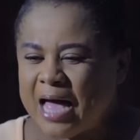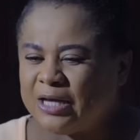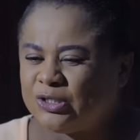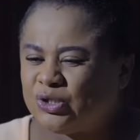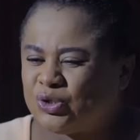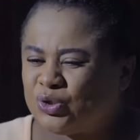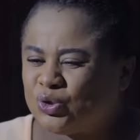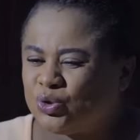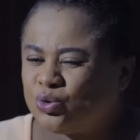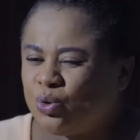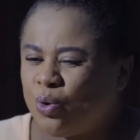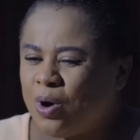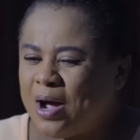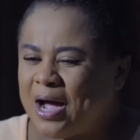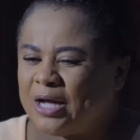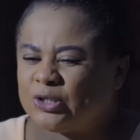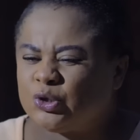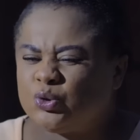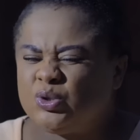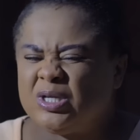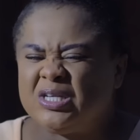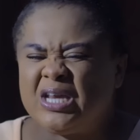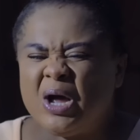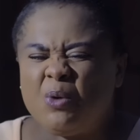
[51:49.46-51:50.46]
I saw her
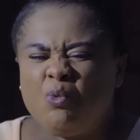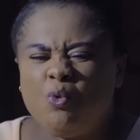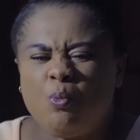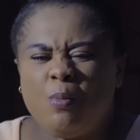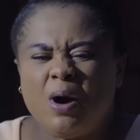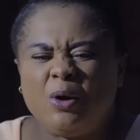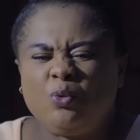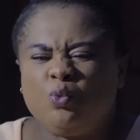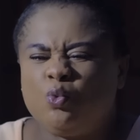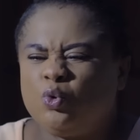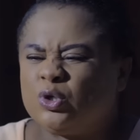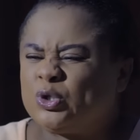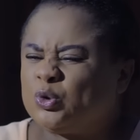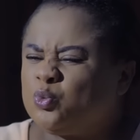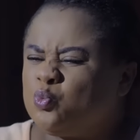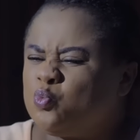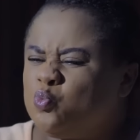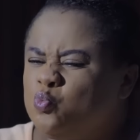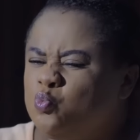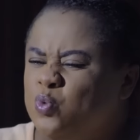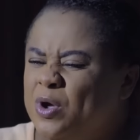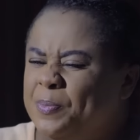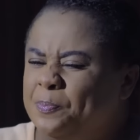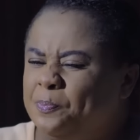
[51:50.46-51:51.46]
today. That woman was
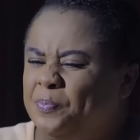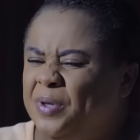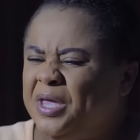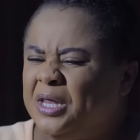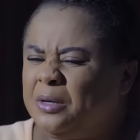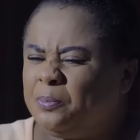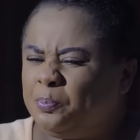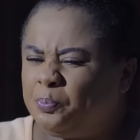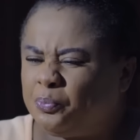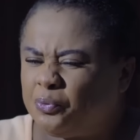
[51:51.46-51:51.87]
weeping